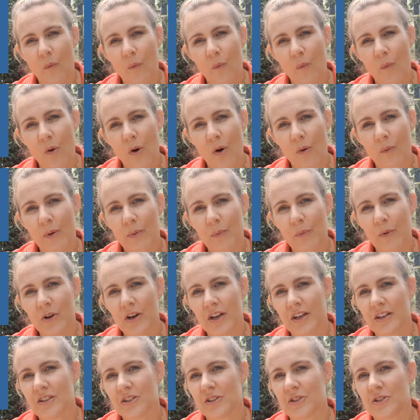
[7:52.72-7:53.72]
What we're
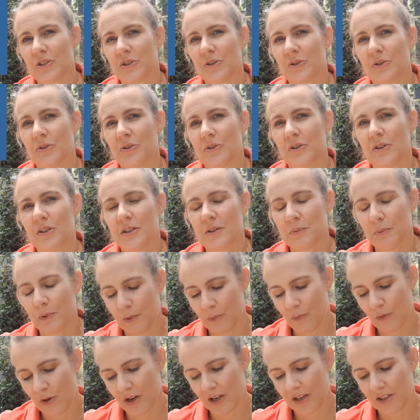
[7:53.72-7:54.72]
wanting to do is
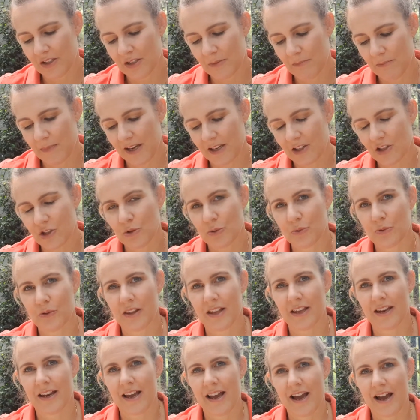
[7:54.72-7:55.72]
we're wanting to make sure
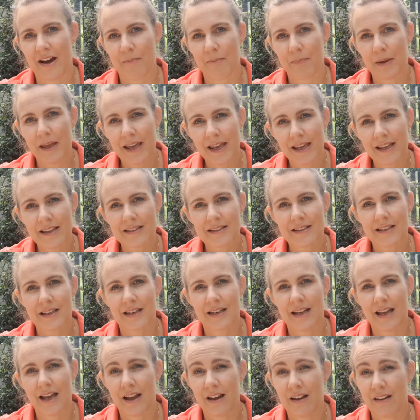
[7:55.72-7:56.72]
that our pets
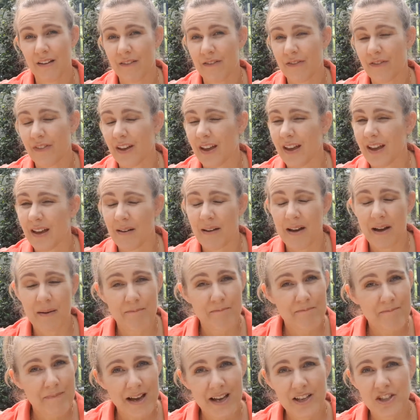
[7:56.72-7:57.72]
can have a
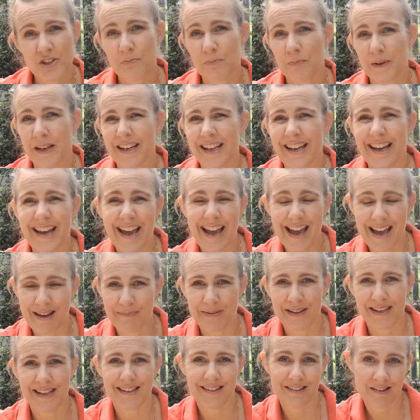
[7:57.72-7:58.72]
much better,
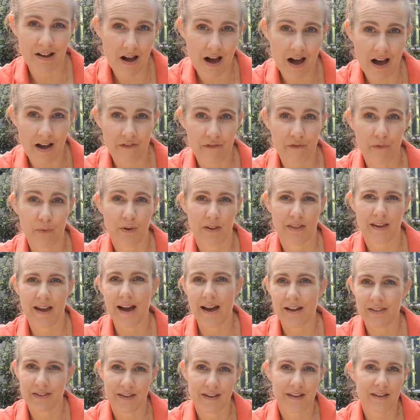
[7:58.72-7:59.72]
happy life
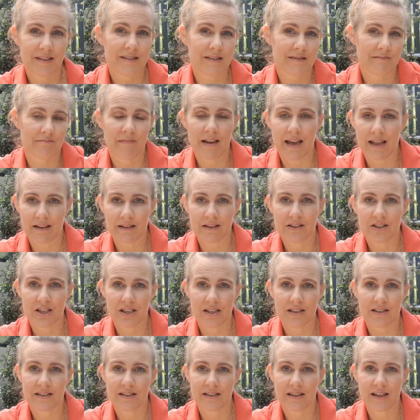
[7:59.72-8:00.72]
without these
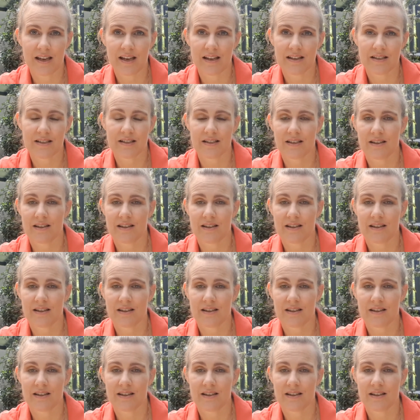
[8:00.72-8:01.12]
allergies that